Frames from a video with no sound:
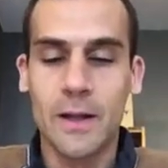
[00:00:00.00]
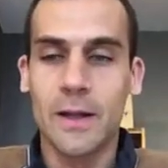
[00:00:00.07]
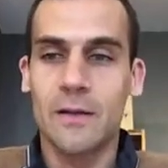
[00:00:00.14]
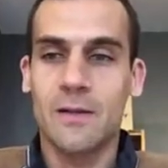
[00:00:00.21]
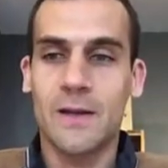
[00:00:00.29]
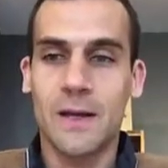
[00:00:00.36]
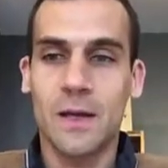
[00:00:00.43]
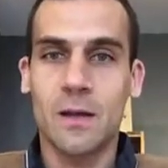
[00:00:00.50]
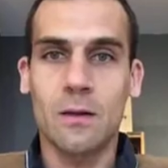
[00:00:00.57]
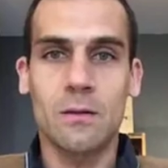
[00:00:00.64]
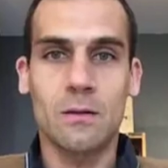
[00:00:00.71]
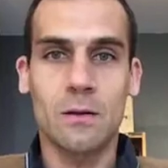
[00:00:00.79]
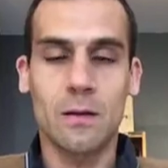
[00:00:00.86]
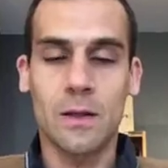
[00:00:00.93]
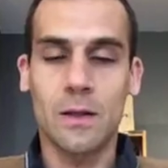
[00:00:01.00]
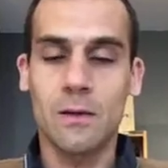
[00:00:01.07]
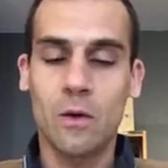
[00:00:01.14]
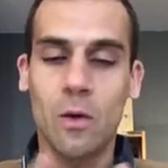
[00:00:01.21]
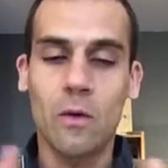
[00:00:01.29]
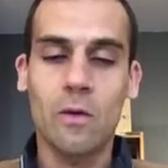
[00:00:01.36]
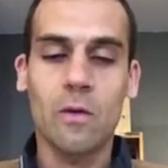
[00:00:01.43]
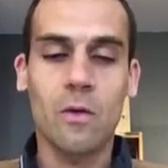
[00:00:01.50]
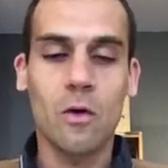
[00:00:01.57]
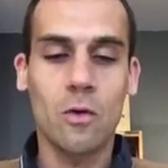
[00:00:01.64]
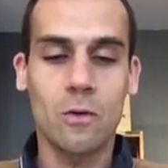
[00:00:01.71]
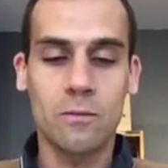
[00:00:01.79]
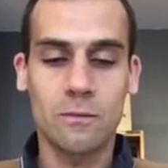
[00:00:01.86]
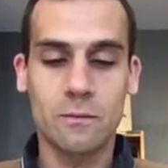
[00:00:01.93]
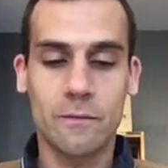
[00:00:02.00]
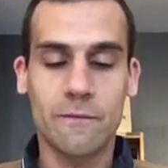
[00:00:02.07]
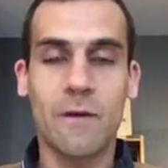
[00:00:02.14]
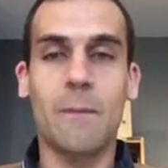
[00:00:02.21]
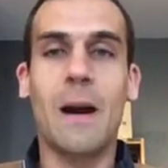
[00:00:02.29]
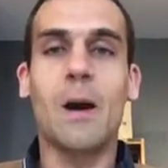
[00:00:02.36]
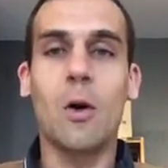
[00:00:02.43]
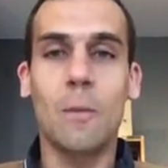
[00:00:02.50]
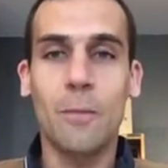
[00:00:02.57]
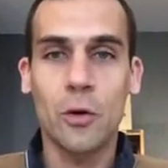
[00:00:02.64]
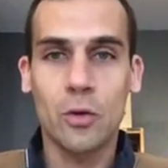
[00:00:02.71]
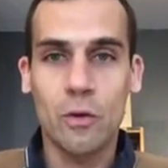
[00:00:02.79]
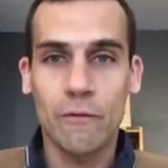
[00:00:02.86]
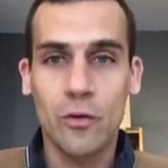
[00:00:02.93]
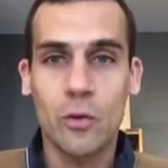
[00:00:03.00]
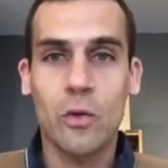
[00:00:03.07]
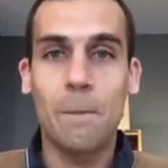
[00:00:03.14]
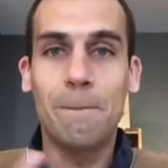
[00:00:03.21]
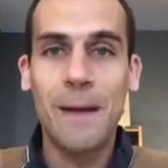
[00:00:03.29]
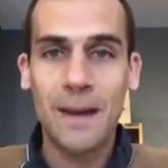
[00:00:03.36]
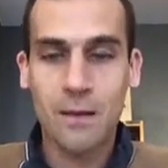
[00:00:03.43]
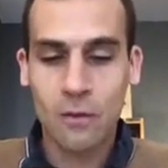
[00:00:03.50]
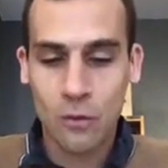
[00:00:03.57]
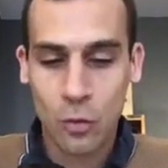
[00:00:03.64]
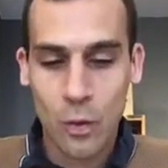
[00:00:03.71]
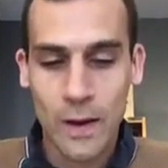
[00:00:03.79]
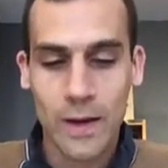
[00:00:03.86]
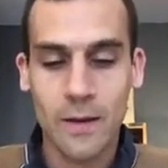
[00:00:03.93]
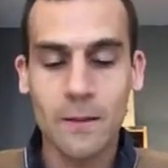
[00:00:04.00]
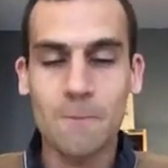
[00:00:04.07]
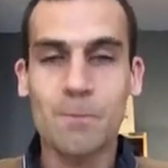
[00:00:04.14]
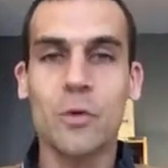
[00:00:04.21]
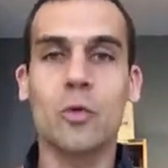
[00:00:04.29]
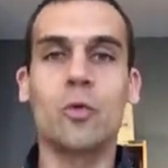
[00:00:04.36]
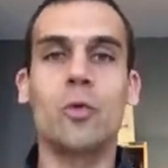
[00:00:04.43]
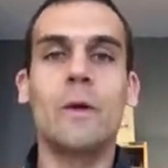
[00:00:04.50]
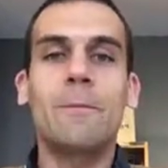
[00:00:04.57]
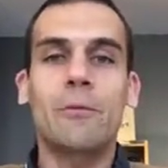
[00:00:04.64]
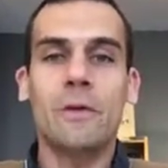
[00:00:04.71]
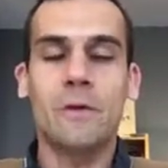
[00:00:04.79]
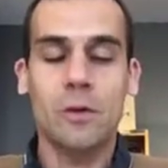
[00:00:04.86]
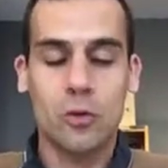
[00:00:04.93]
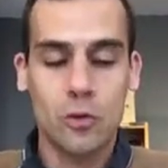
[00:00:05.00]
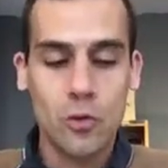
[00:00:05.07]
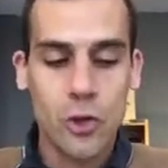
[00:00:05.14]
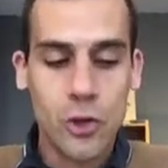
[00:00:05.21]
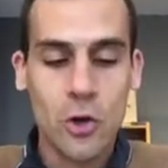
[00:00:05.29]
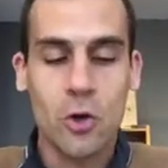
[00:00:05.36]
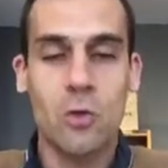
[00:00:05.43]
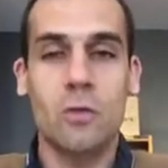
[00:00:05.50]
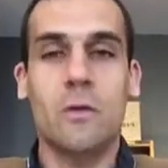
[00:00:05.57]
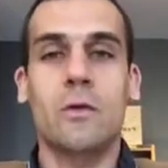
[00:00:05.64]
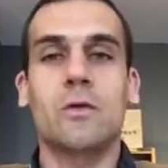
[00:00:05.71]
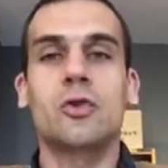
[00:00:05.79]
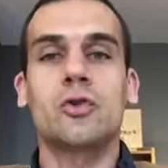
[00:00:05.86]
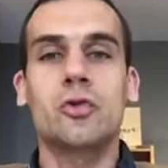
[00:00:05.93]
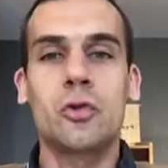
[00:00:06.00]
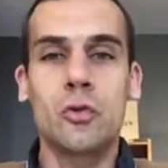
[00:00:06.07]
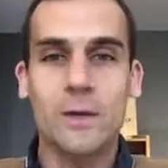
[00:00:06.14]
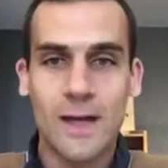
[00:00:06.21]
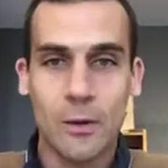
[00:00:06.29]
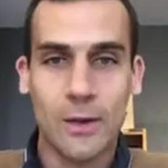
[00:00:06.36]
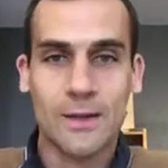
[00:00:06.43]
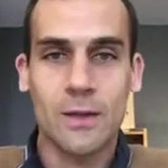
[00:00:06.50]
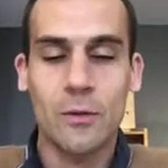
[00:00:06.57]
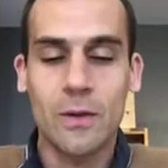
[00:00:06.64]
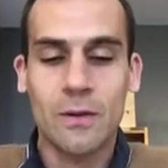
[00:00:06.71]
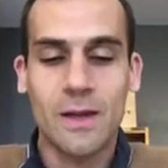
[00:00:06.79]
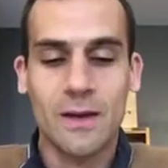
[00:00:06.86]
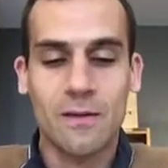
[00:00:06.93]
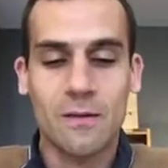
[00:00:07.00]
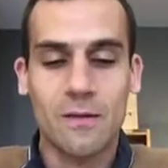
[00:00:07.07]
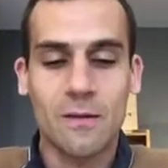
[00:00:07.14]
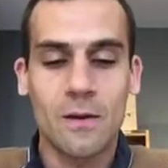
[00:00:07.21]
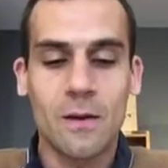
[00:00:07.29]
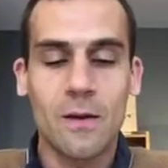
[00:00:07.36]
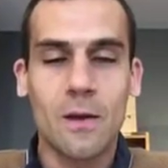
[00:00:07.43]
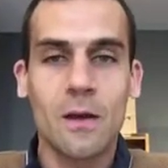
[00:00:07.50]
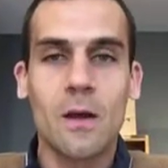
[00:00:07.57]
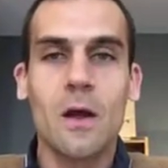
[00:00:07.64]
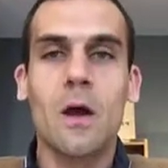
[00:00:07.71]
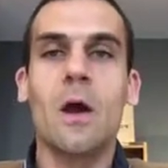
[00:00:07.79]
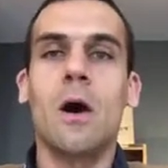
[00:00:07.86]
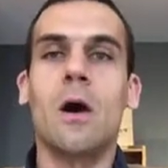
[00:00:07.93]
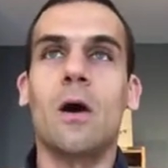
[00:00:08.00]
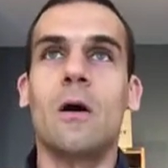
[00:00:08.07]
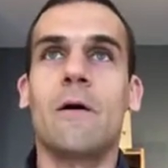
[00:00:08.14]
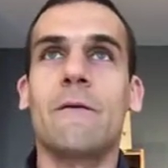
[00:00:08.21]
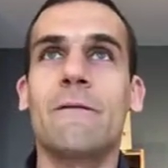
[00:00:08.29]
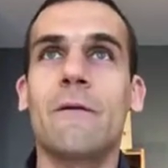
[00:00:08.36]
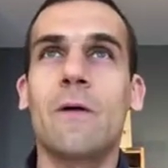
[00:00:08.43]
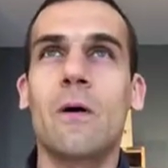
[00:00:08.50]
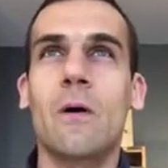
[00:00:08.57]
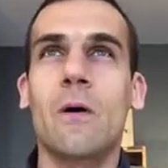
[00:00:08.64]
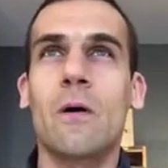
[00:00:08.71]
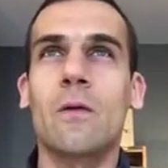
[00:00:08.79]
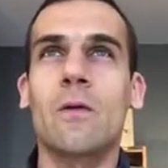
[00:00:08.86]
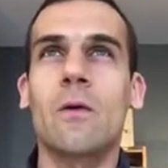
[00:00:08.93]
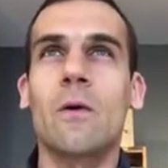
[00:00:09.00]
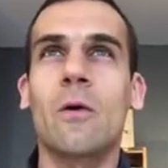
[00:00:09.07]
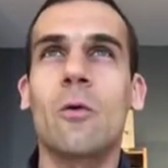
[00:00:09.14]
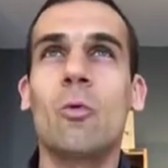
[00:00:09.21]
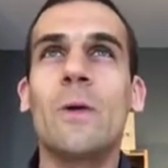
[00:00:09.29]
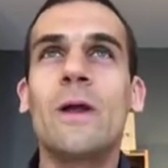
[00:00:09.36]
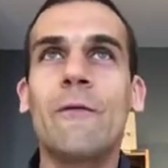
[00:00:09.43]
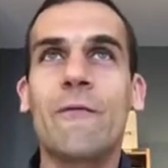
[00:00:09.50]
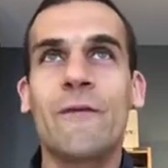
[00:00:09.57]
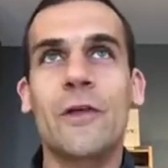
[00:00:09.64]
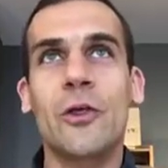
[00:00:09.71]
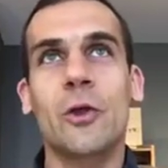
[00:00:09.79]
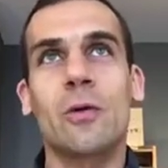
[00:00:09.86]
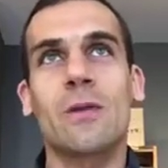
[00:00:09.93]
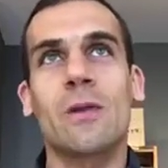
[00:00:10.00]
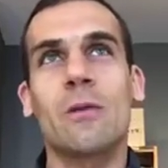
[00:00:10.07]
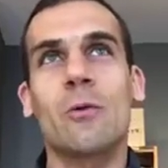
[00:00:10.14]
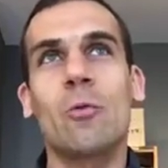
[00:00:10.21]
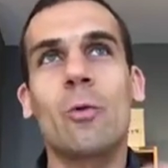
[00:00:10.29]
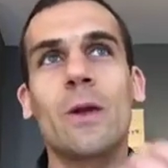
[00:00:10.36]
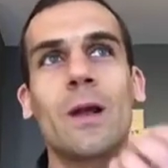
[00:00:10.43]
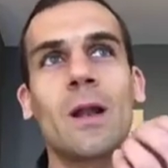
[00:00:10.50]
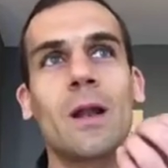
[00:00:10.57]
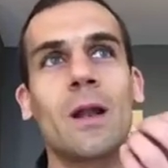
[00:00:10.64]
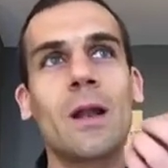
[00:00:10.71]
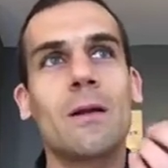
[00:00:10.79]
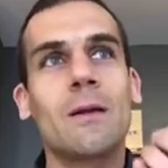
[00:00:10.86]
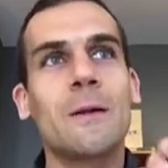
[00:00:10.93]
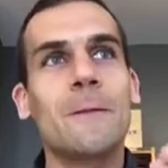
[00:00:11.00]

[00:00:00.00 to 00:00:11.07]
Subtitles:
Second, it's also, from our point of view, the best way to represent, to show the true characteristics of the real features and the real